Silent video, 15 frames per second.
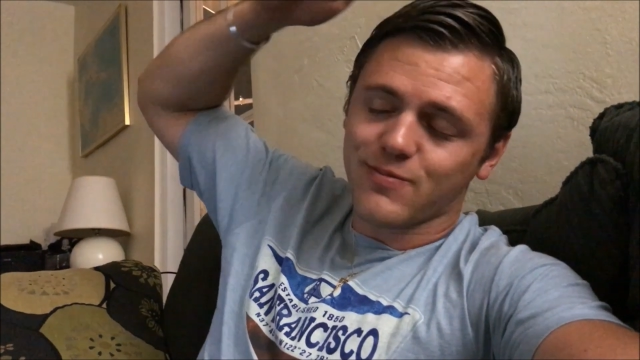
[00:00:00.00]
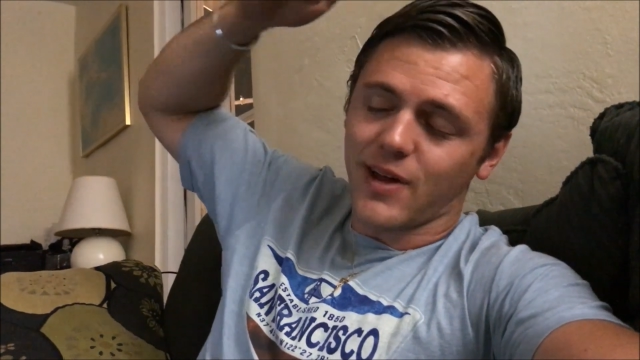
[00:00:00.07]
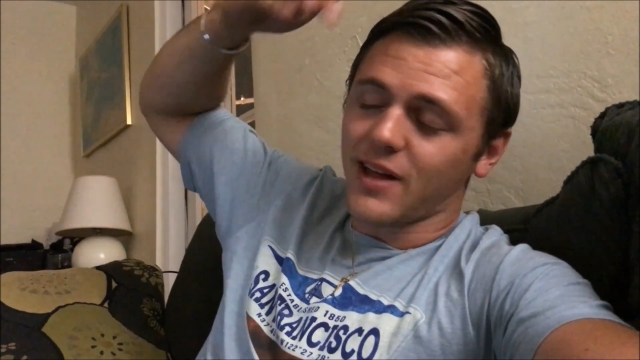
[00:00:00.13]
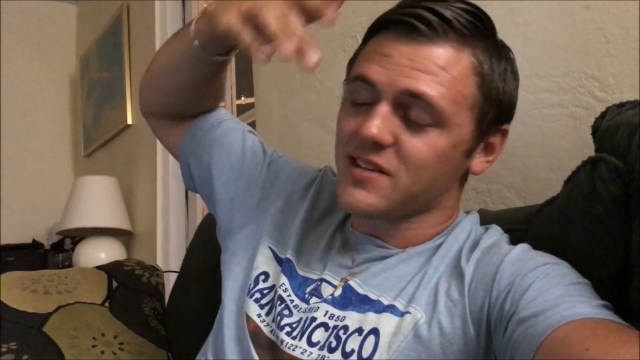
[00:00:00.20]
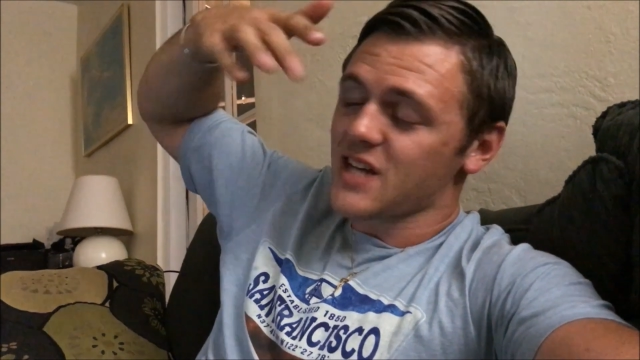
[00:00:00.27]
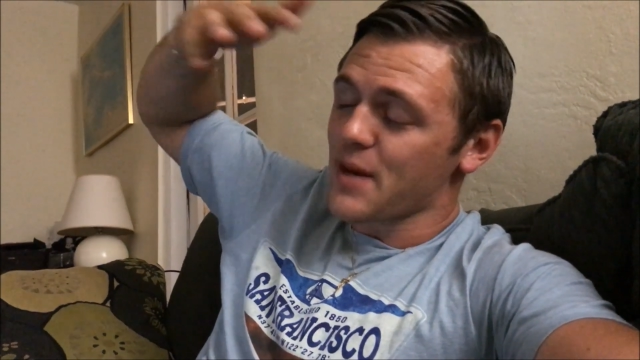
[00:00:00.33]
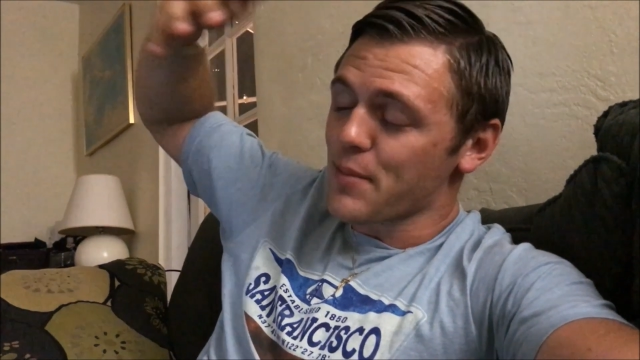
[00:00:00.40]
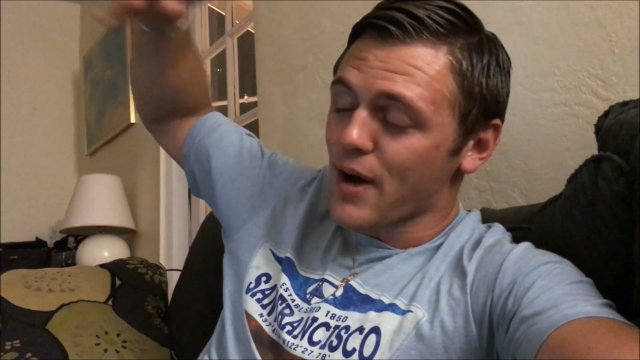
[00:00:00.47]

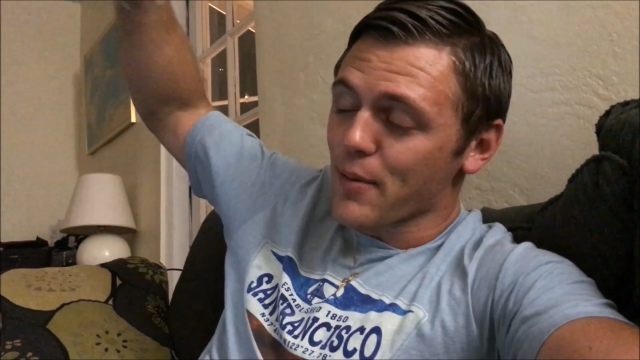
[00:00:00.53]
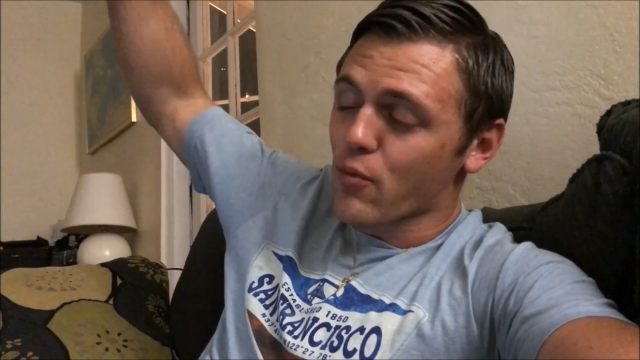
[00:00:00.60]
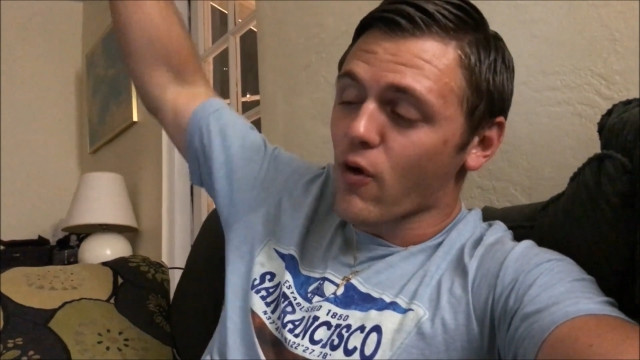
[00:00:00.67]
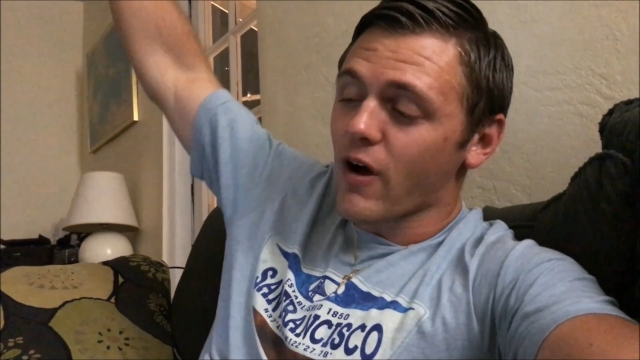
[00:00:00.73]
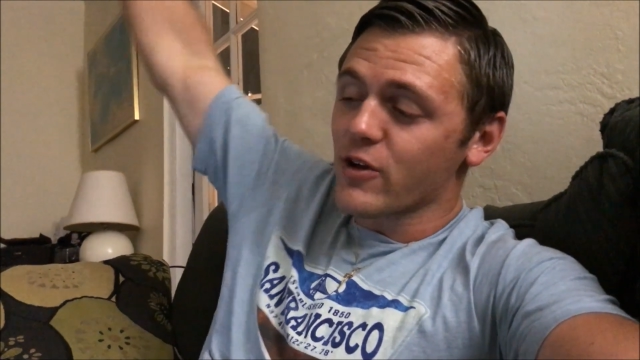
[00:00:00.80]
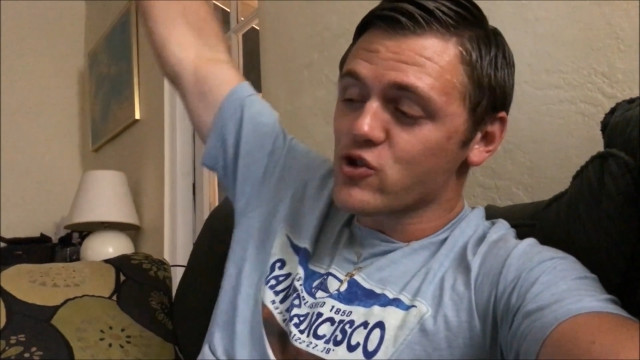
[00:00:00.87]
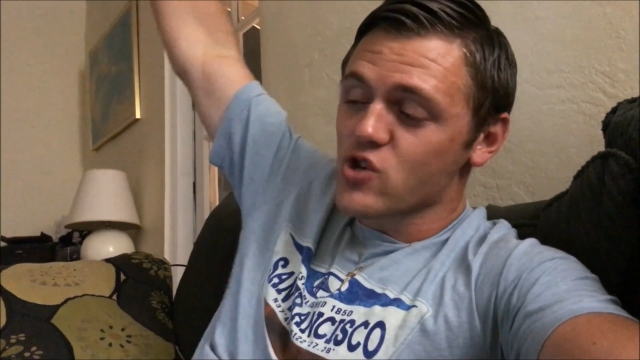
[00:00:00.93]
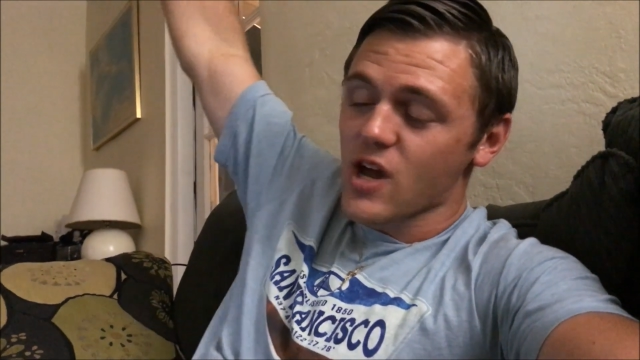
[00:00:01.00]
by the time I
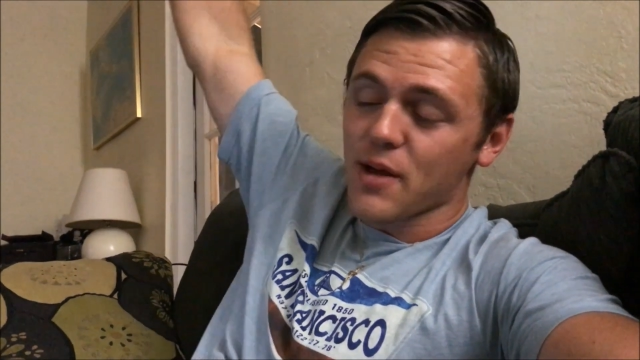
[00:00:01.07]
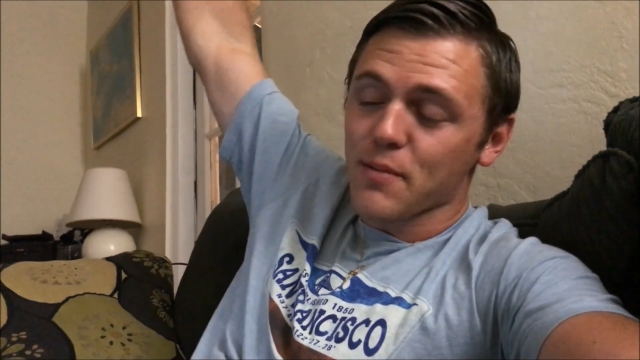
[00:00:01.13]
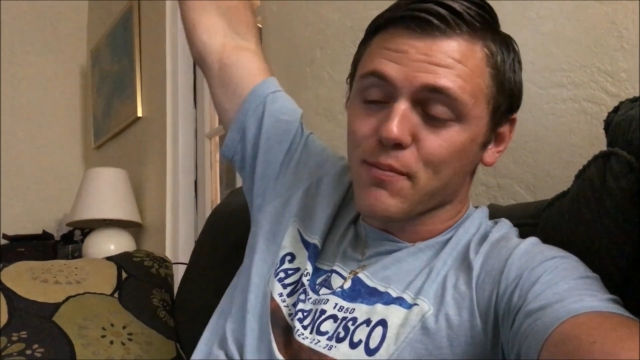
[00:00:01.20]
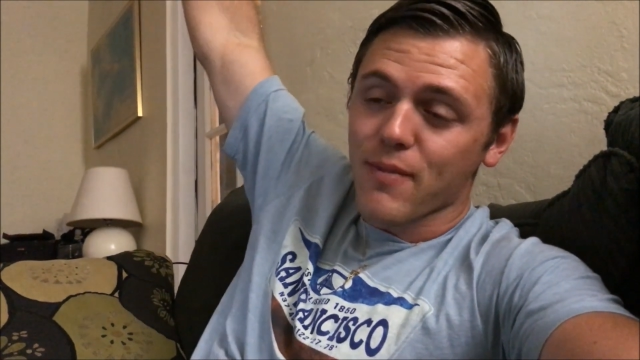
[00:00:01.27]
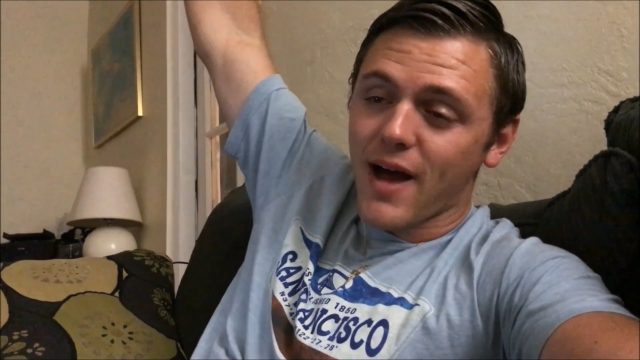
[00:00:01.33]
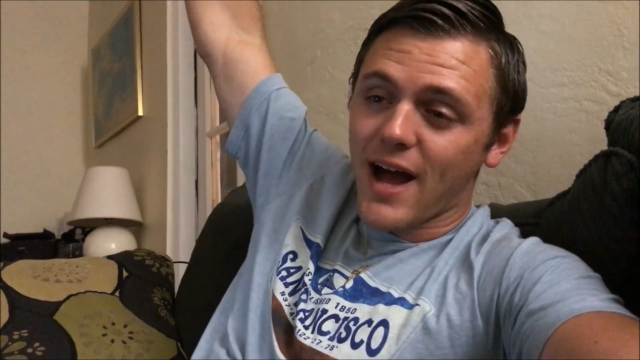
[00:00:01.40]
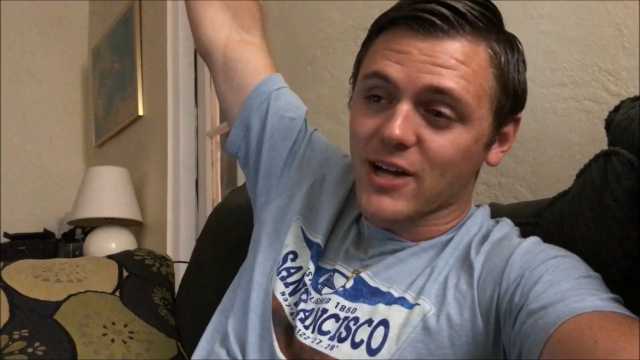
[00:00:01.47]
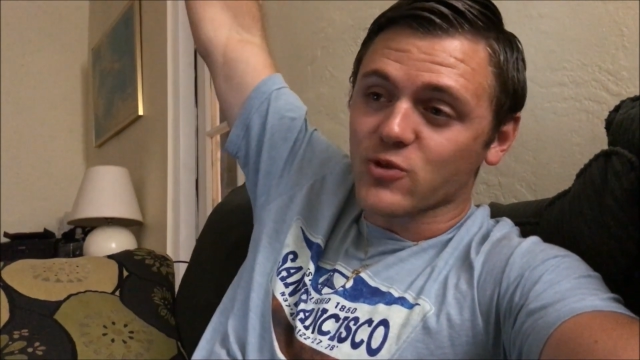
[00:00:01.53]
brought
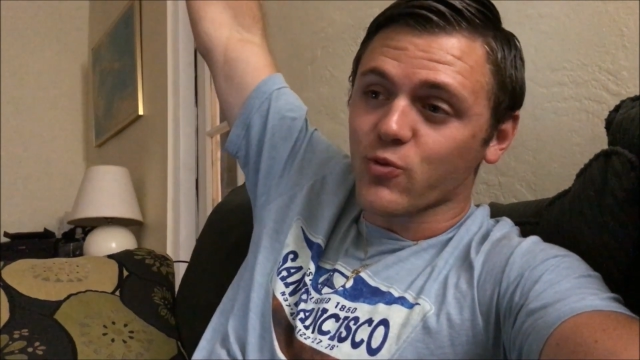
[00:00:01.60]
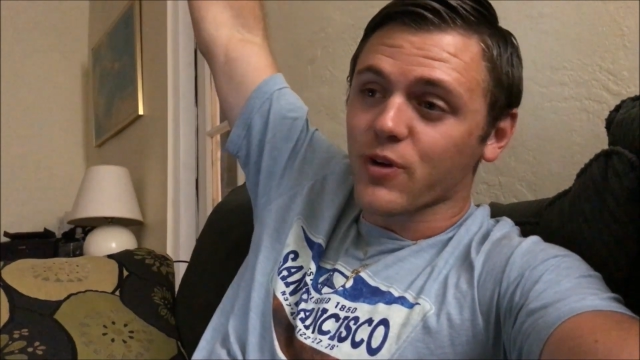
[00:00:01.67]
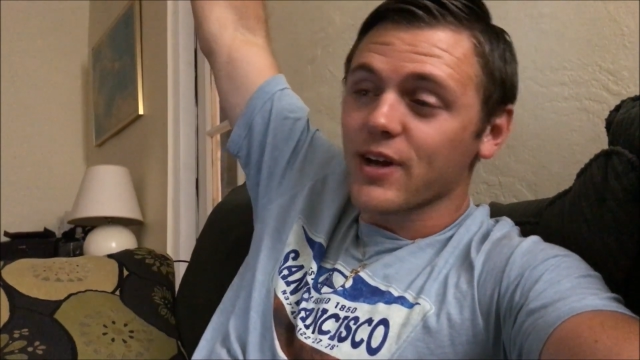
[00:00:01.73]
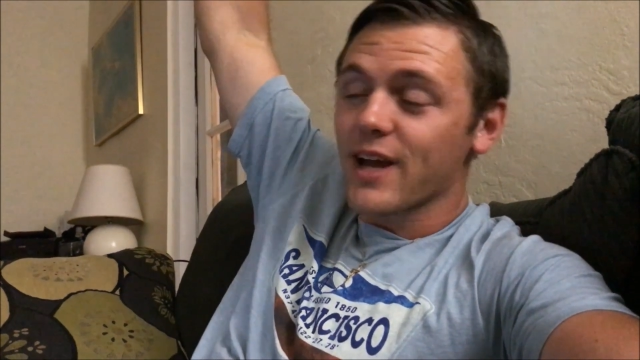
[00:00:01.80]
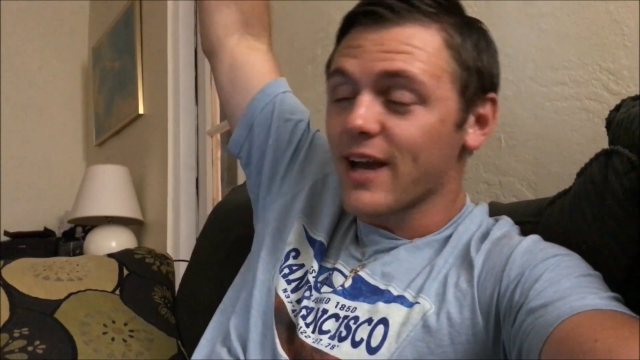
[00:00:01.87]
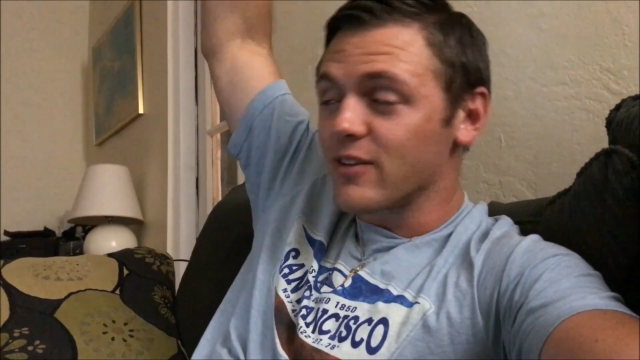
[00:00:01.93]
Jaden back to where he